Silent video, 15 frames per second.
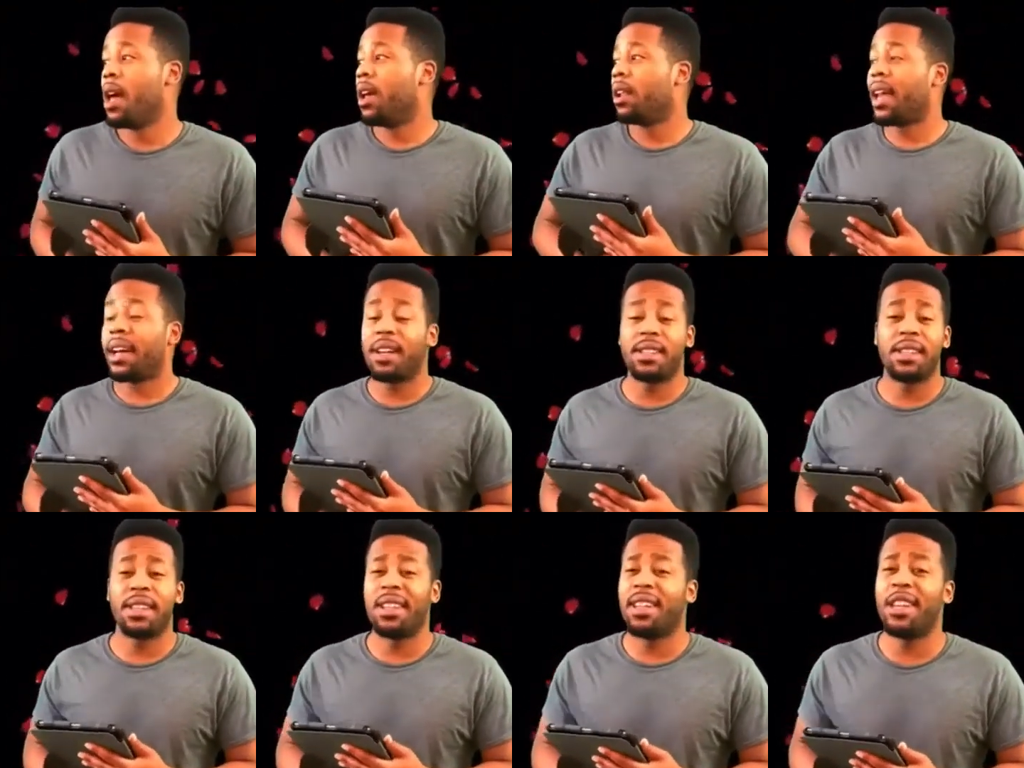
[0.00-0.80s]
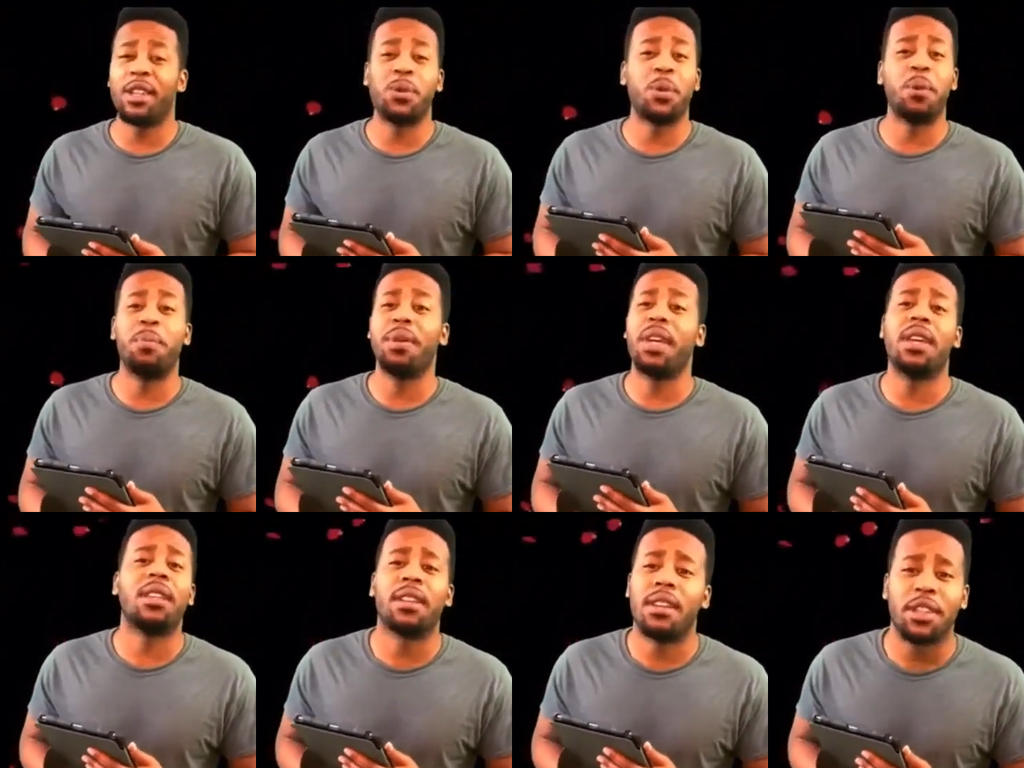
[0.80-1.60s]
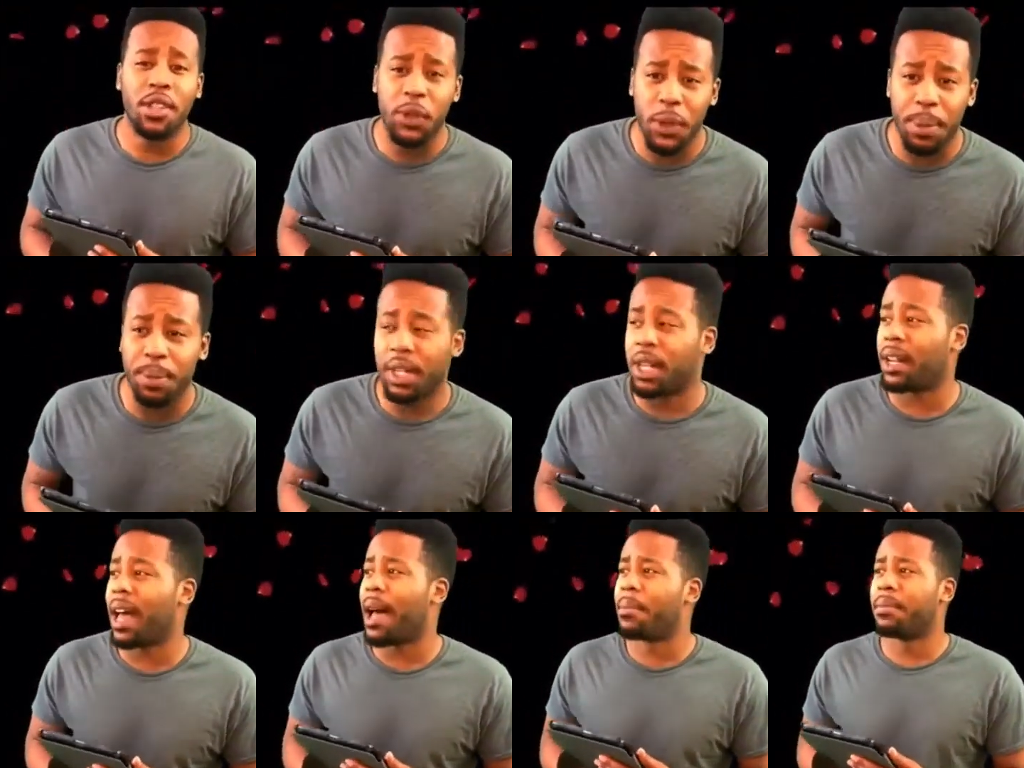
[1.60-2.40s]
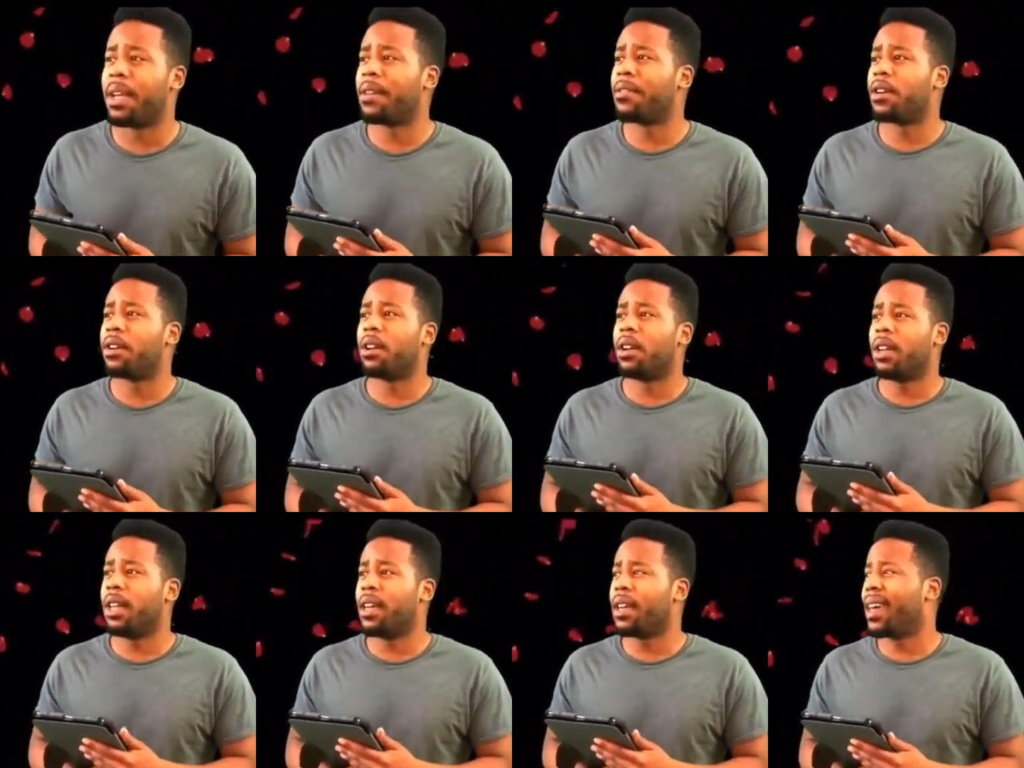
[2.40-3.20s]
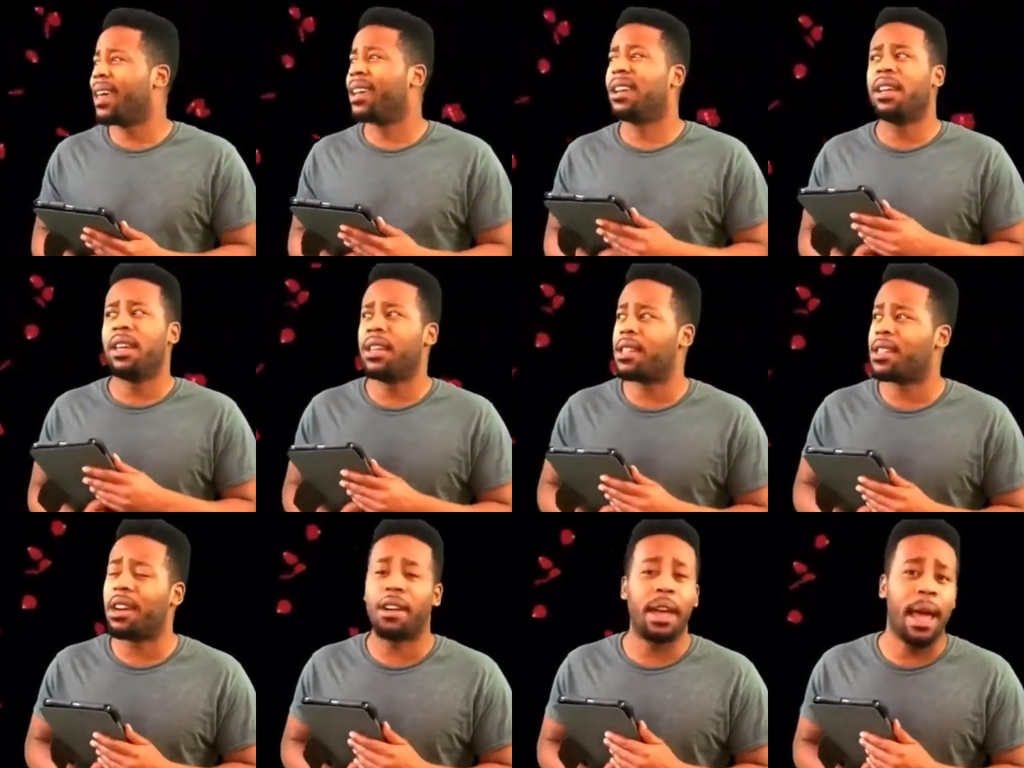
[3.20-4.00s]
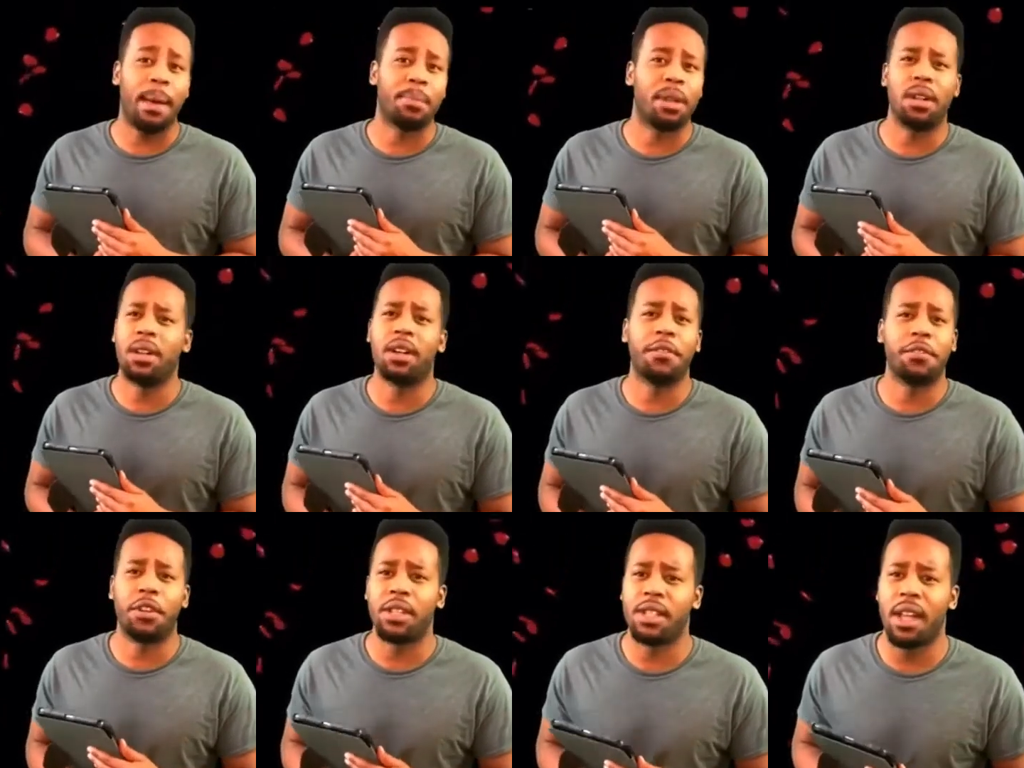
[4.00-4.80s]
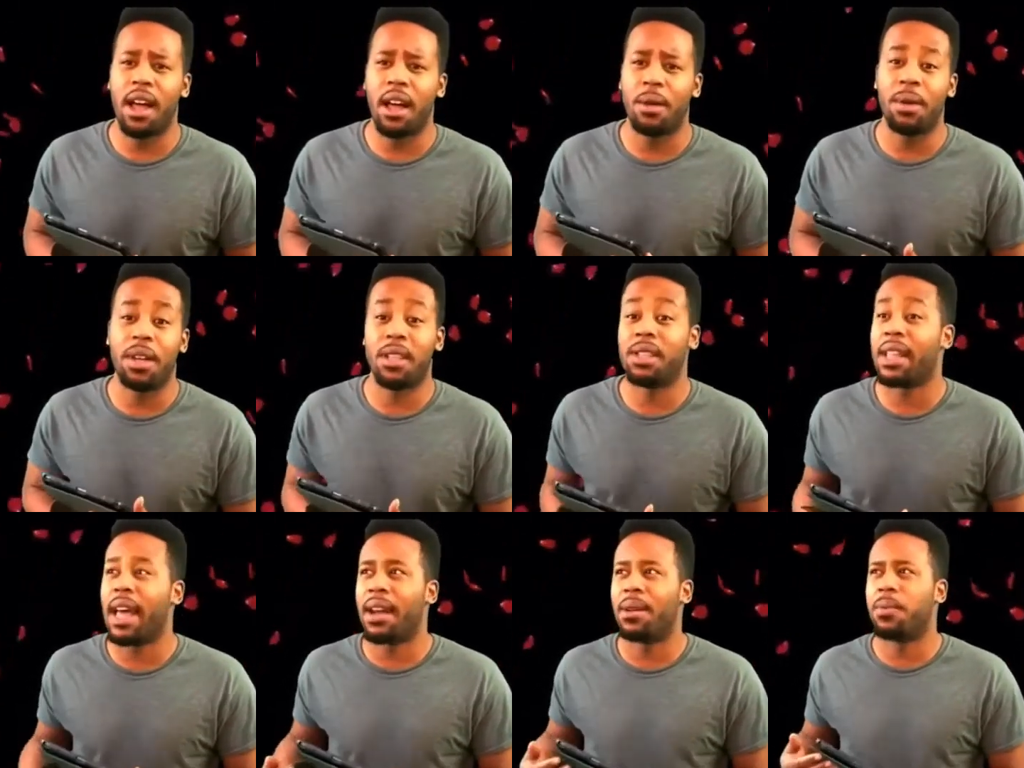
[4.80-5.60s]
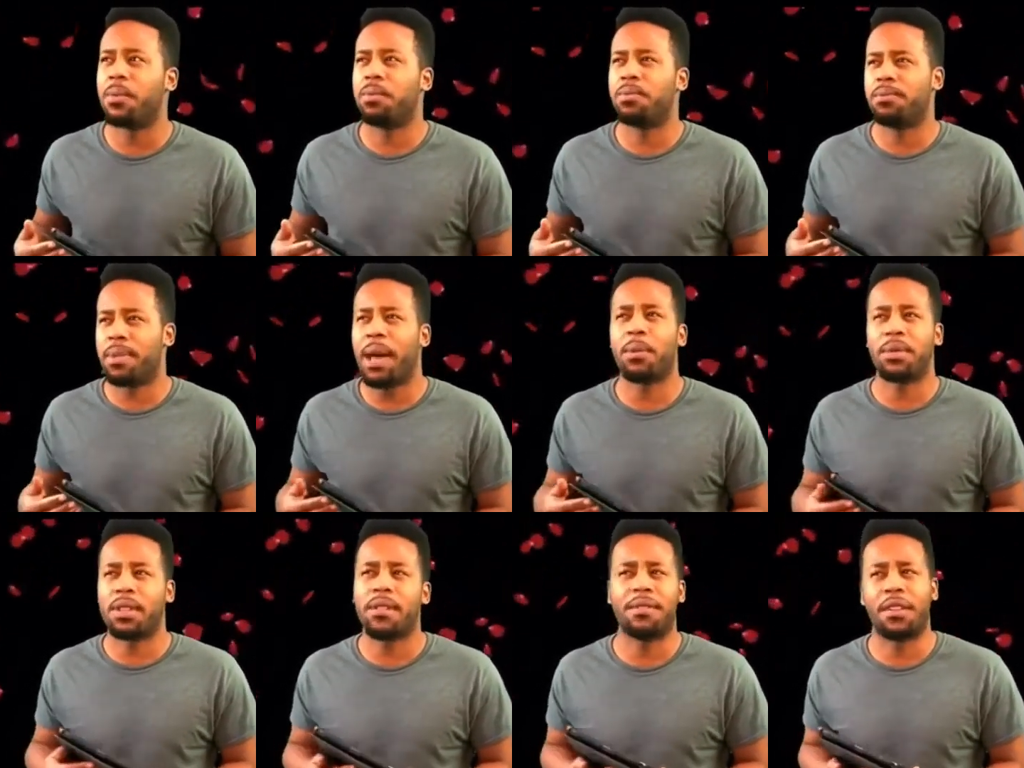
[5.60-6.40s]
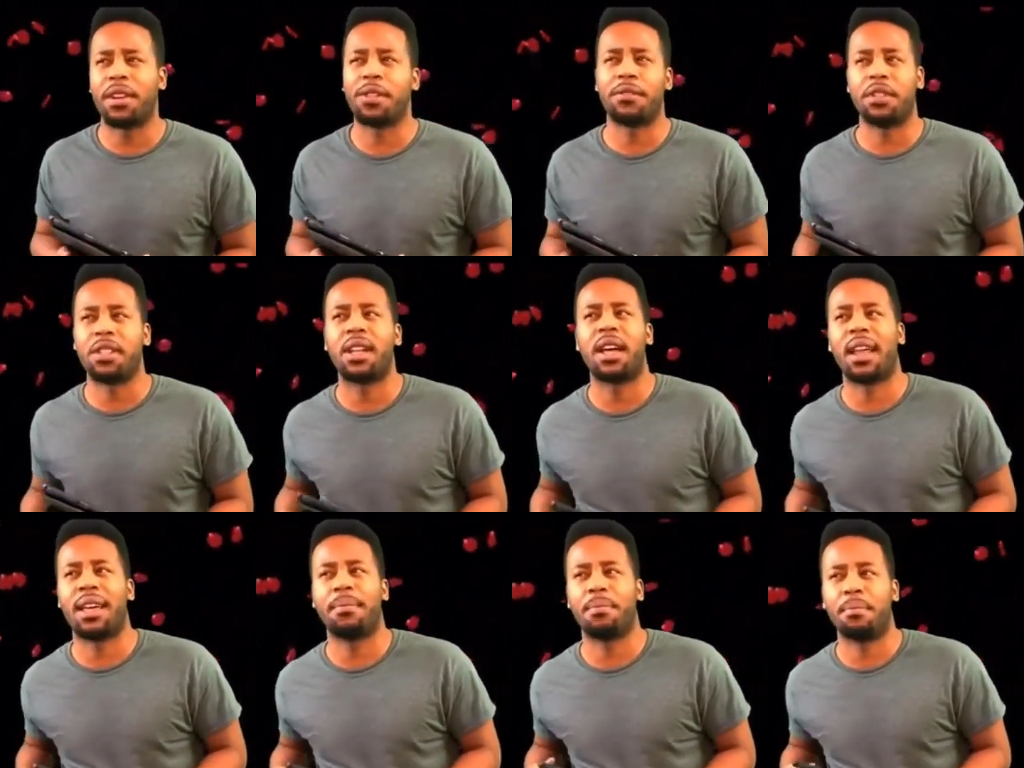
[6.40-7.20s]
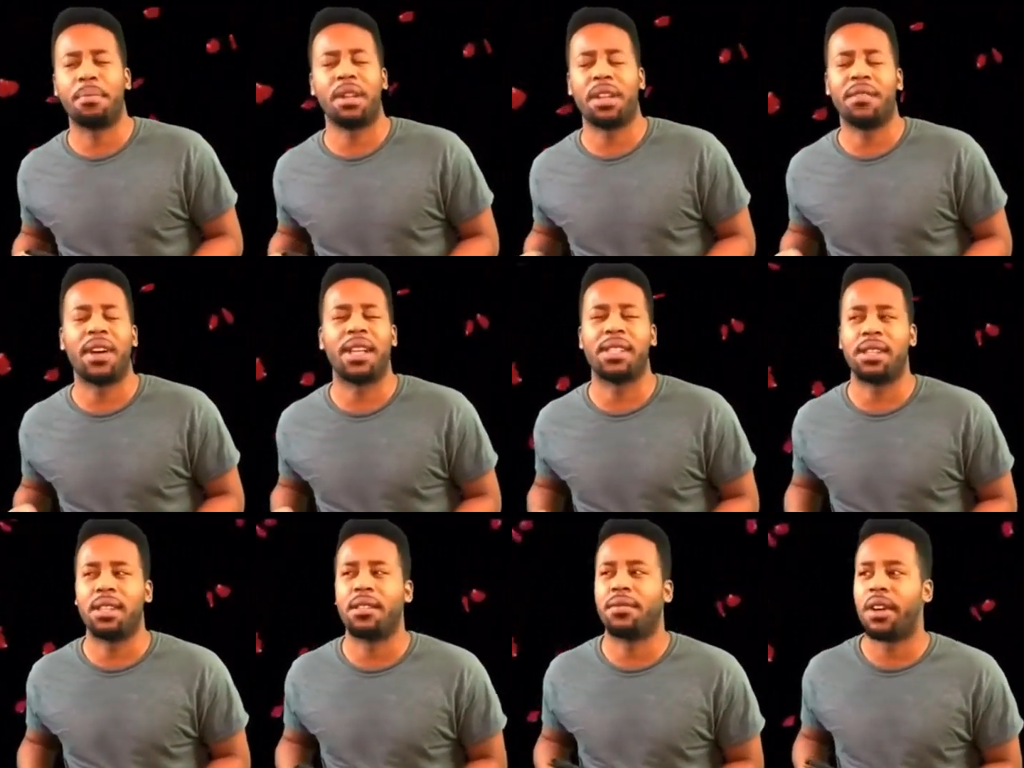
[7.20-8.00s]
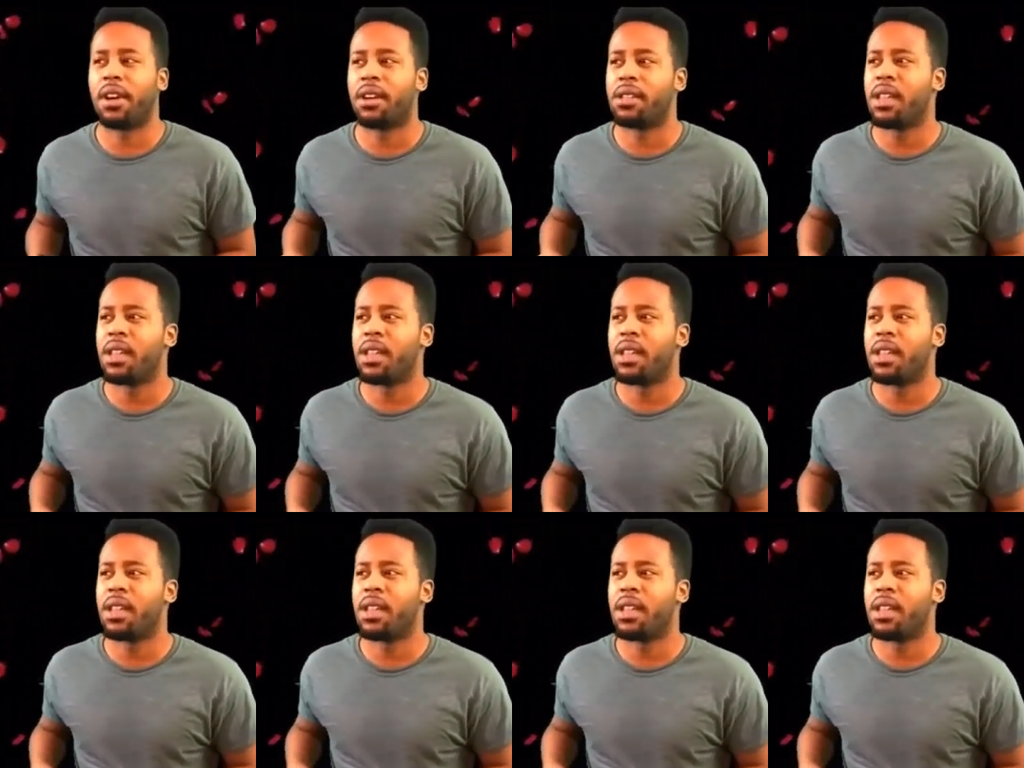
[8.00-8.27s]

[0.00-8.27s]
Like I said, links will be in the description. I'm definitely going to link at least her Captain Hook freestyle, because that was the first freestyle I believe I've seen of hers.